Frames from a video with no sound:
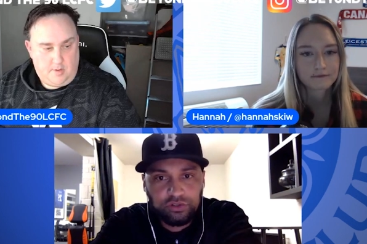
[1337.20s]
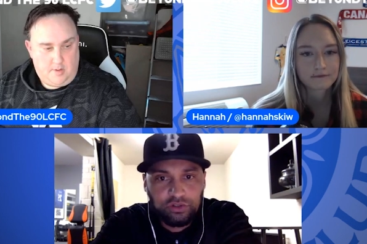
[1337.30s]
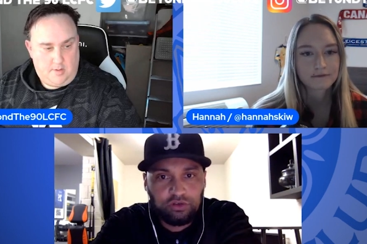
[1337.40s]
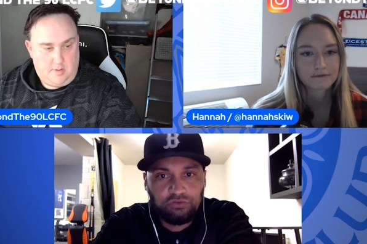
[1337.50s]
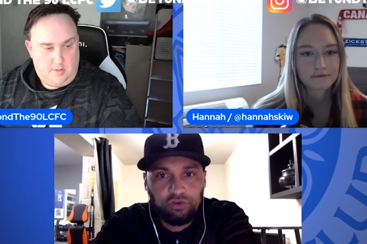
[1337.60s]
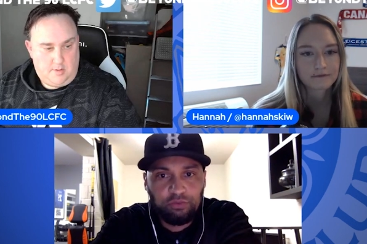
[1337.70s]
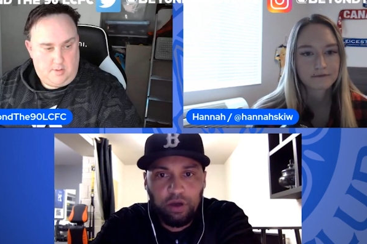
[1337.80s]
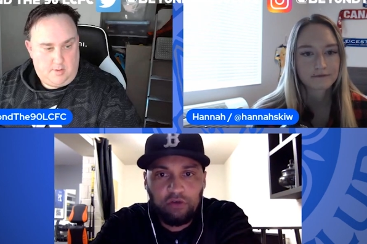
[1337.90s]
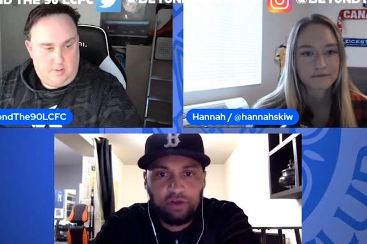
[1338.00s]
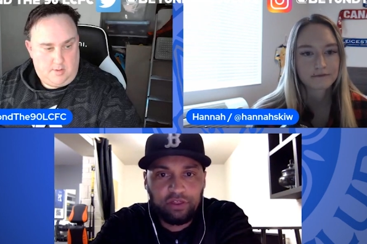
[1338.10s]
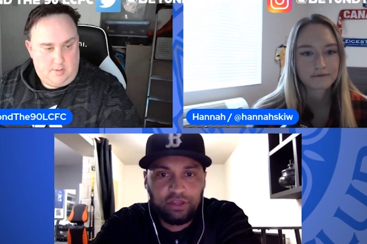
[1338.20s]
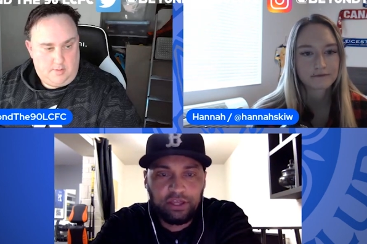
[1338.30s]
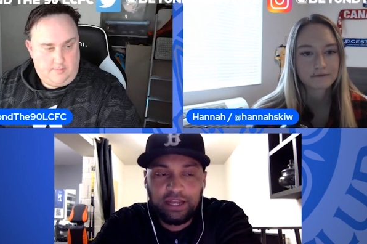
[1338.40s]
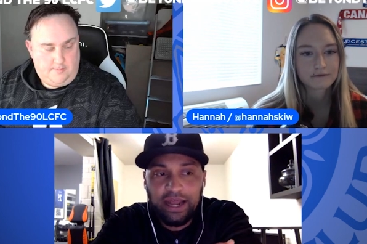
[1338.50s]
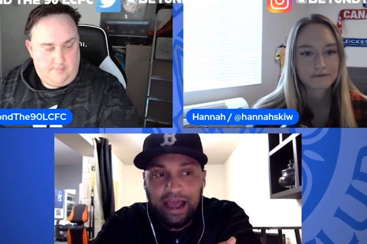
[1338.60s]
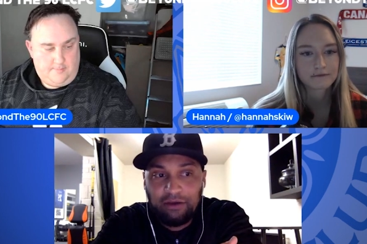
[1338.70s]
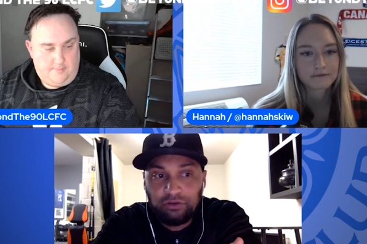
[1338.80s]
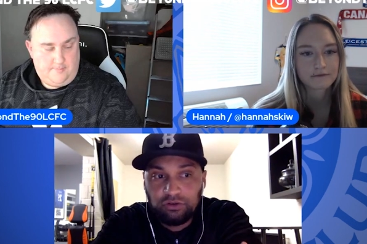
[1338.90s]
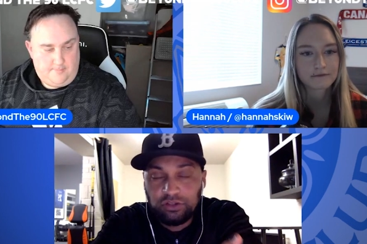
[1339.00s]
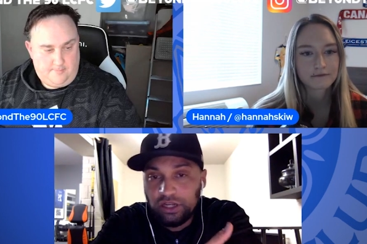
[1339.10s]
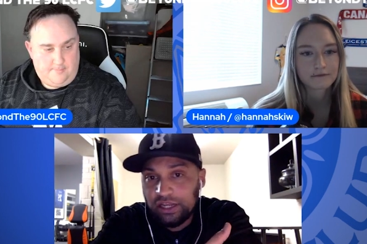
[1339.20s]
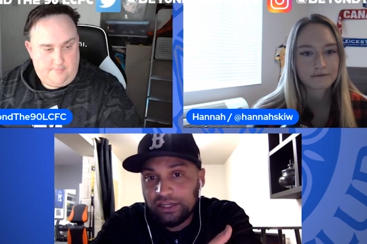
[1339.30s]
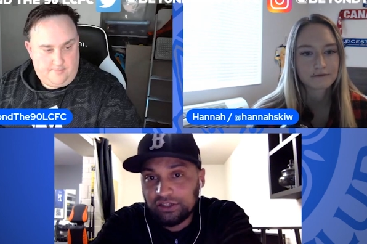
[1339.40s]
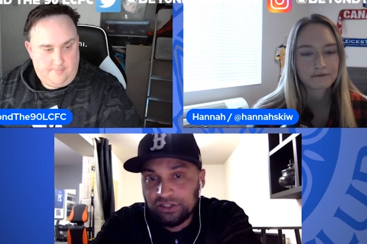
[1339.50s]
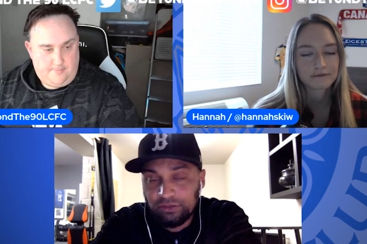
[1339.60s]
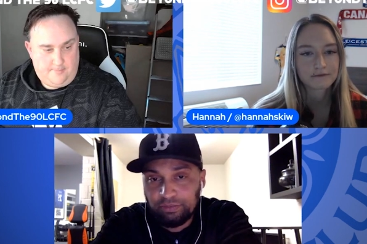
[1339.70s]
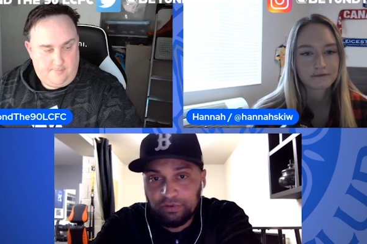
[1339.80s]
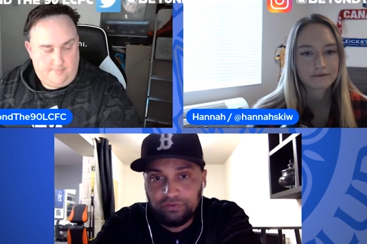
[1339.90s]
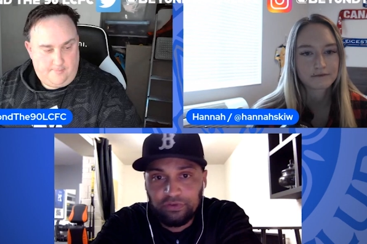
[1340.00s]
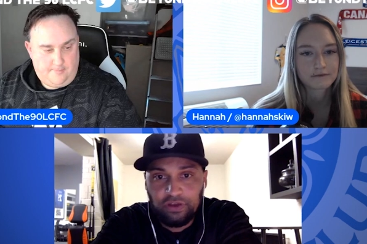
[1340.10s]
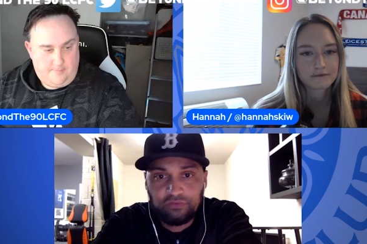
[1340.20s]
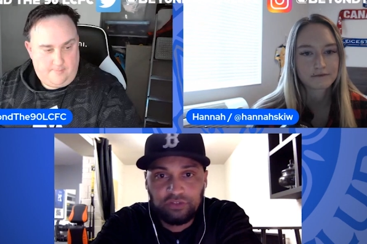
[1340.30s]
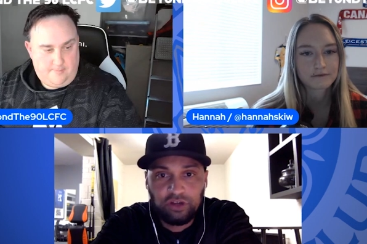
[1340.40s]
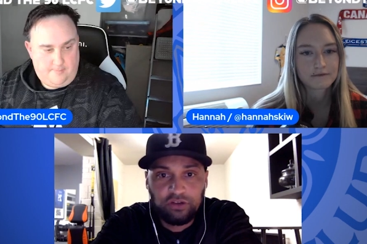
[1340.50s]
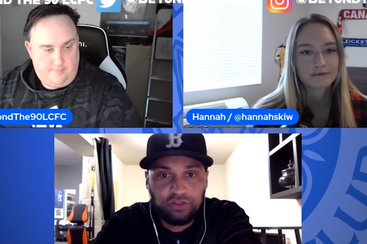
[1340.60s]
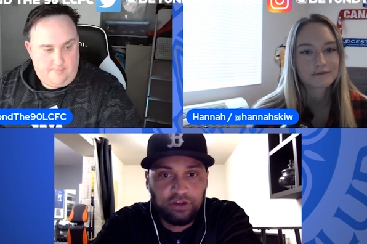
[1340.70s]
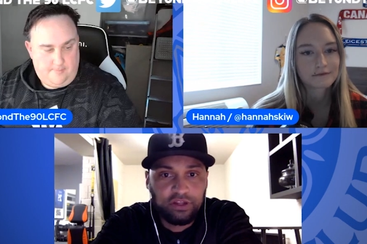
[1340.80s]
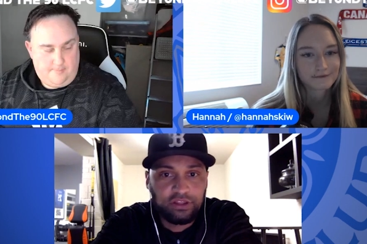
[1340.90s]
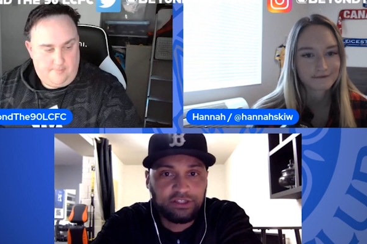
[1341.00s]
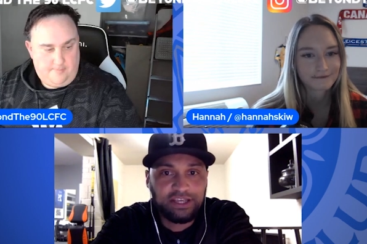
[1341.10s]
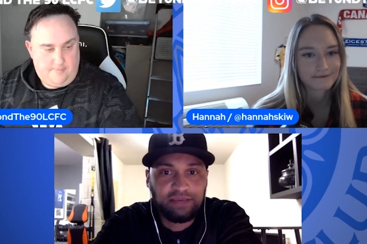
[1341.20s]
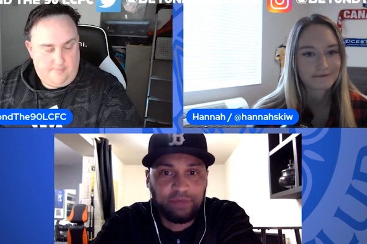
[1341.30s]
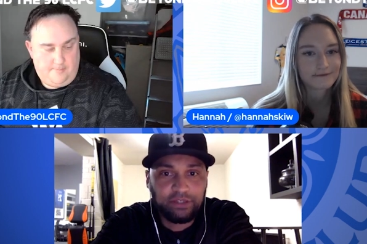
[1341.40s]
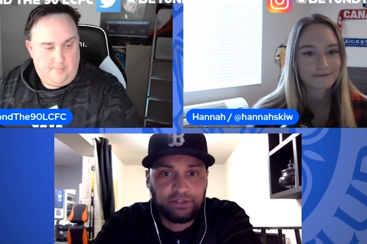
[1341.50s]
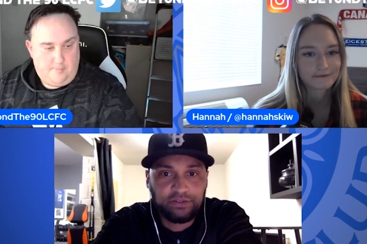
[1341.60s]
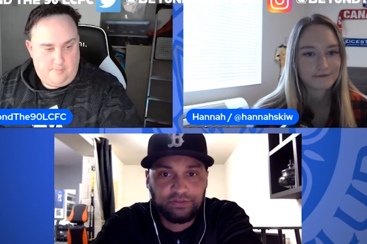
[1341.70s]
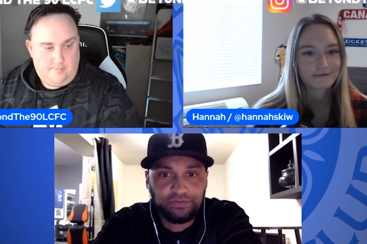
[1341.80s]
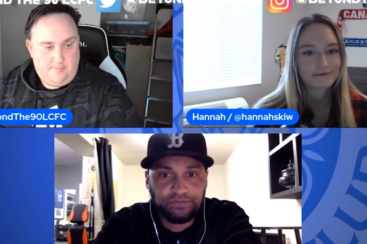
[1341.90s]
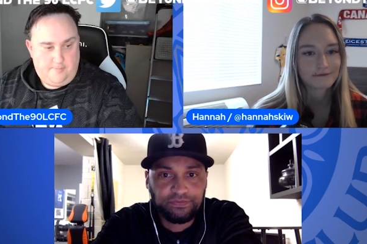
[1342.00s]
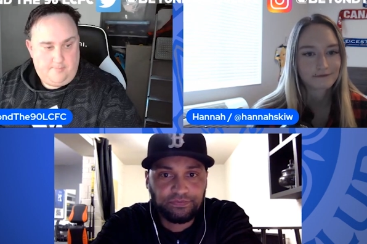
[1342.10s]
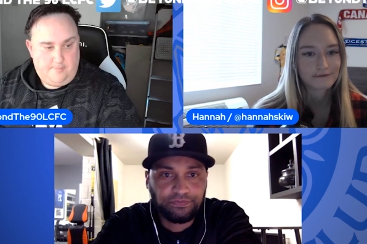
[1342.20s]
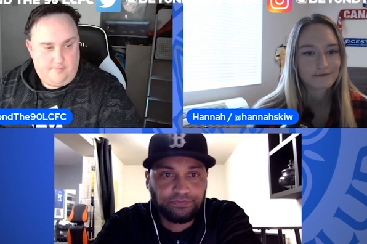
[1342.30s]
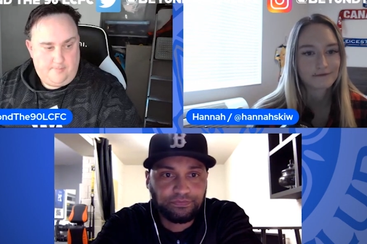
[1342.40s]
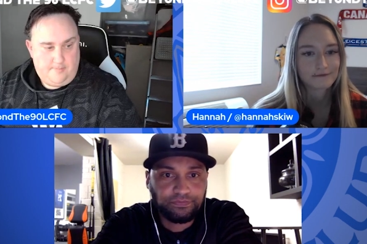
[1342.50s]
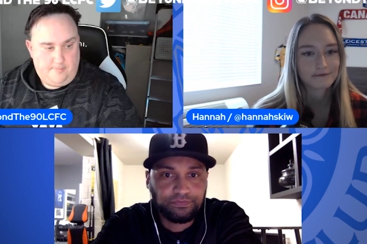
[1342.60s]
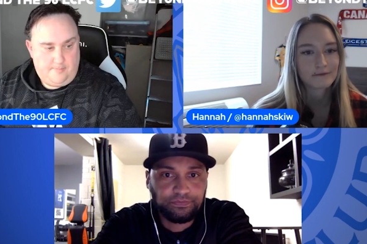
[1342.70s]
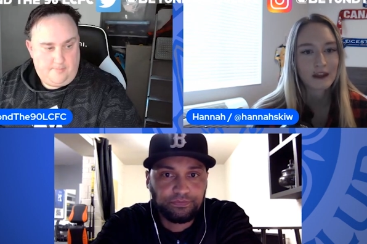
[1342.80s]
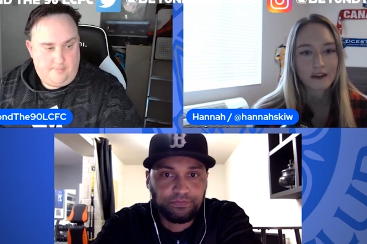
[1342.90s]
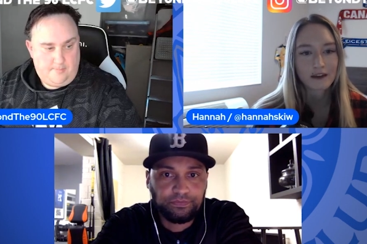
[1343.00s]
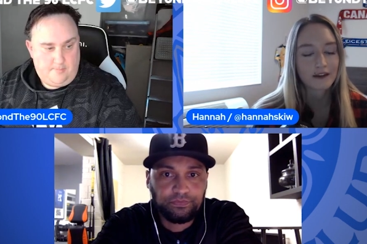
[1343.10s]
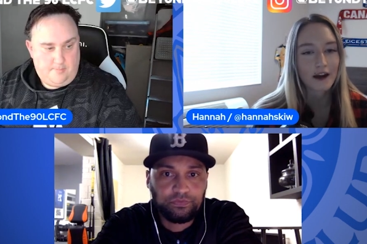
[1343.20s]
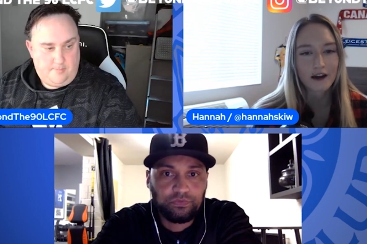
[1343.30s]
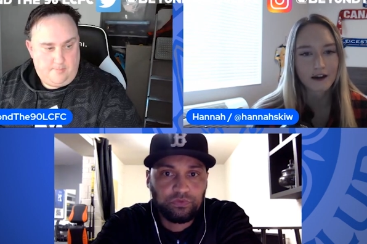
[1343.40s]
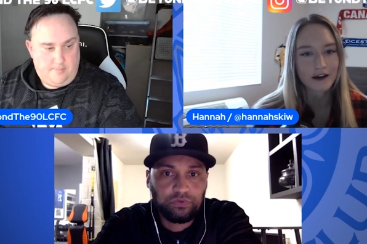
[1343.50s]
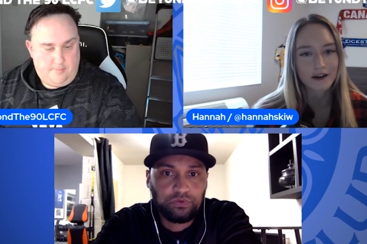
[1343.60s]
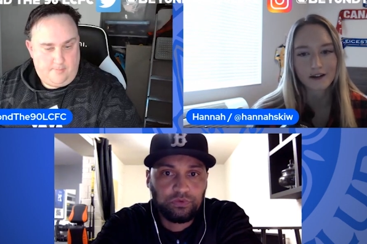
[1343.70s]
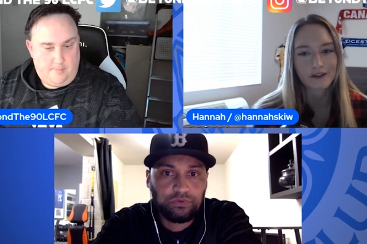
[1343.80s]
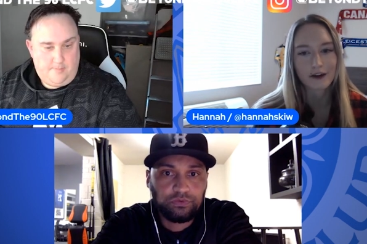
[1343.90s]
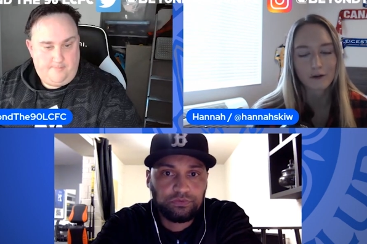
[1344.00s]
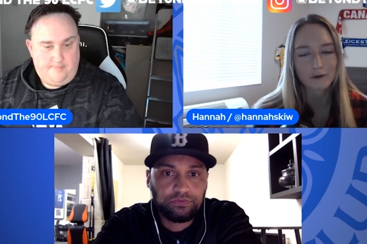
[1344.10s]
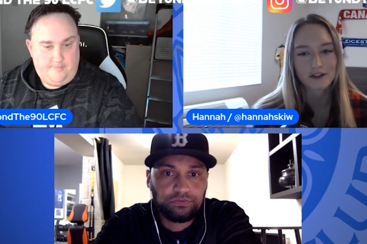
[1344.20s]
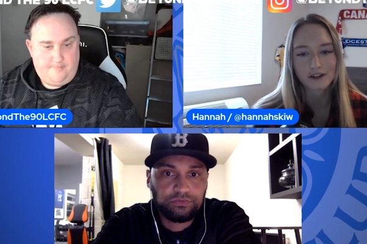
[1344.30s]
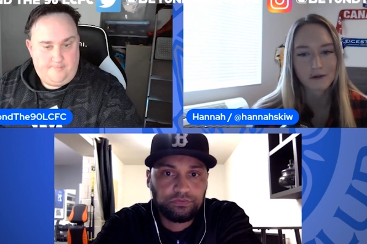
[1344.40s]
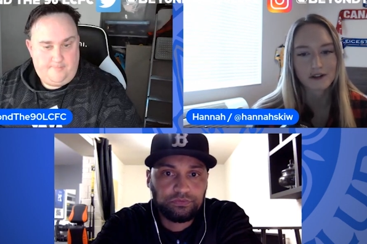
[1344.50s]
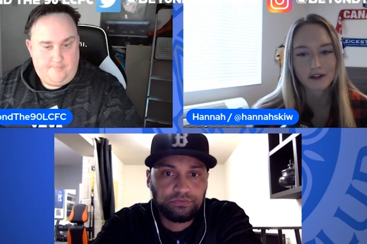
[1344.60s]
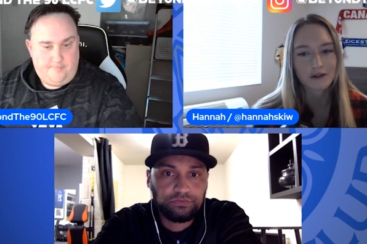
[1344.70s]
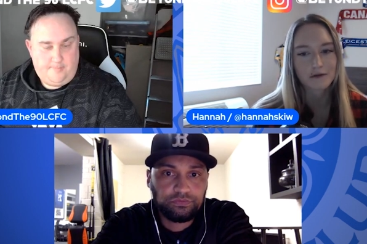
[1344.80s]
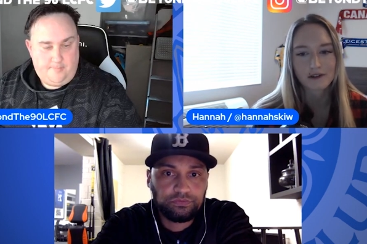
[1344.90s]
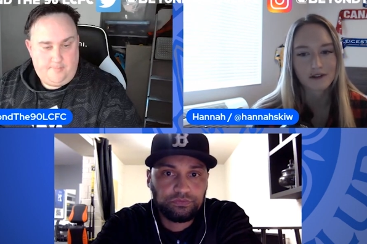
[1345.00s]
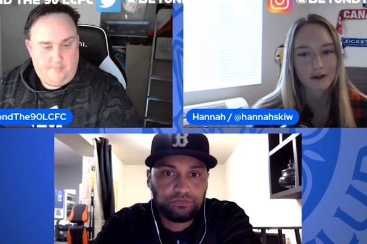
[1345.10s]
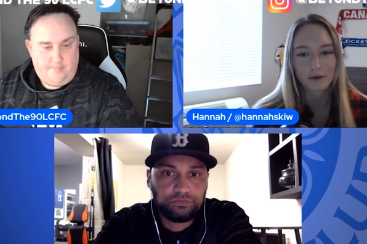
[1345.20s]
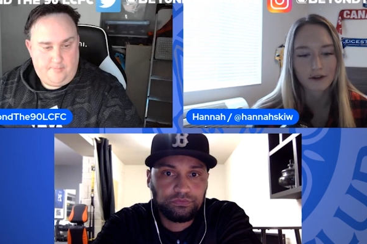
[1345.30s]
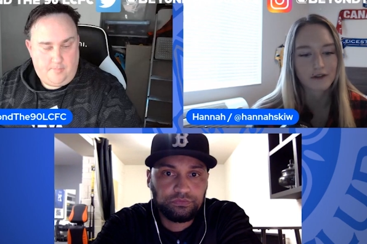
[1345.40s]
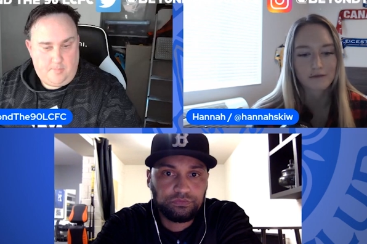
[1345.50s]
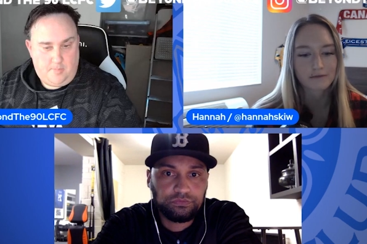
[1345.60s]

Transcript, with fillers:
Speaker 1: the group are, I think, and how good the leadership of, of Jonathan and the team is.
Speaker 2: Yeah, uh, that whole situation it was dealt with